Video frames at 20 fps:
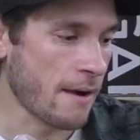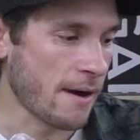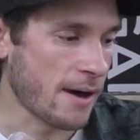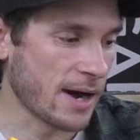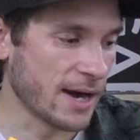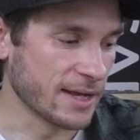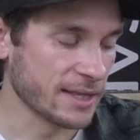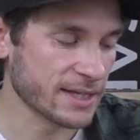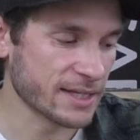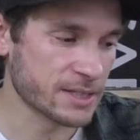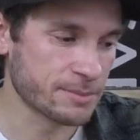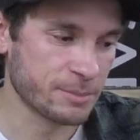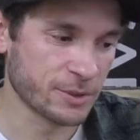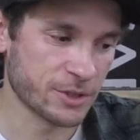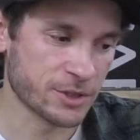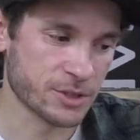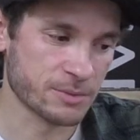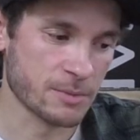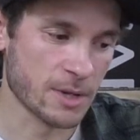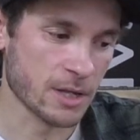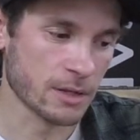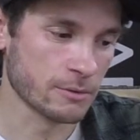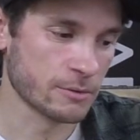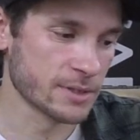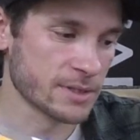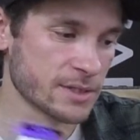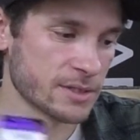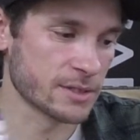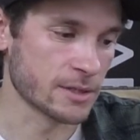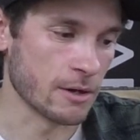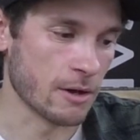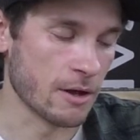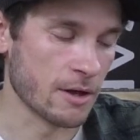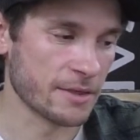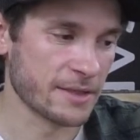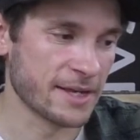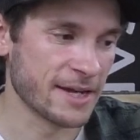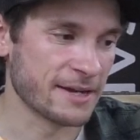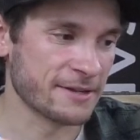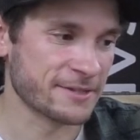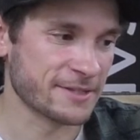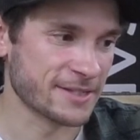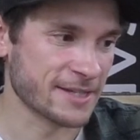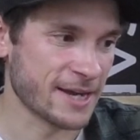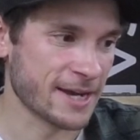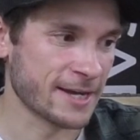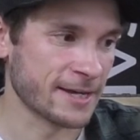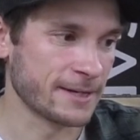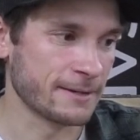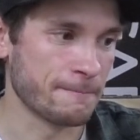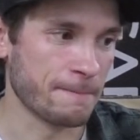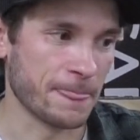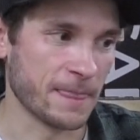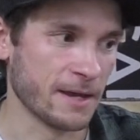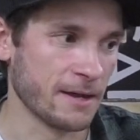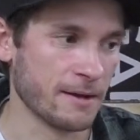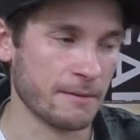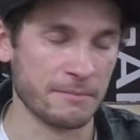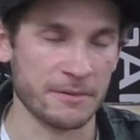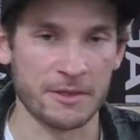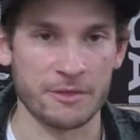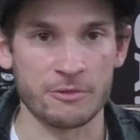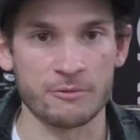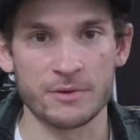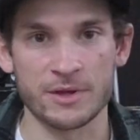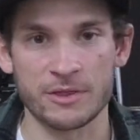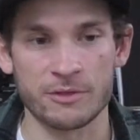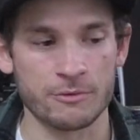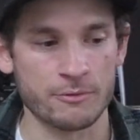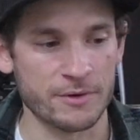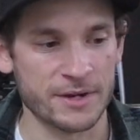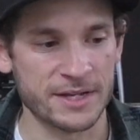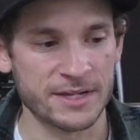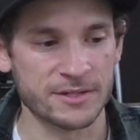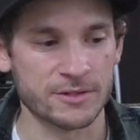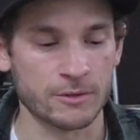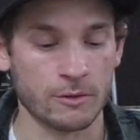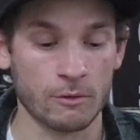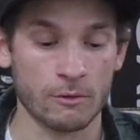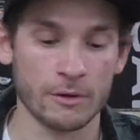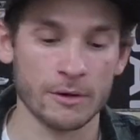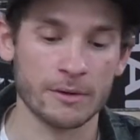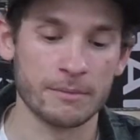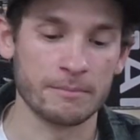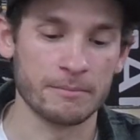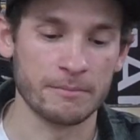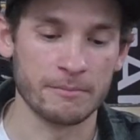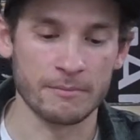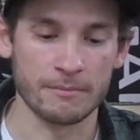I like to put the smaller ones on the outside, the 3.3s, or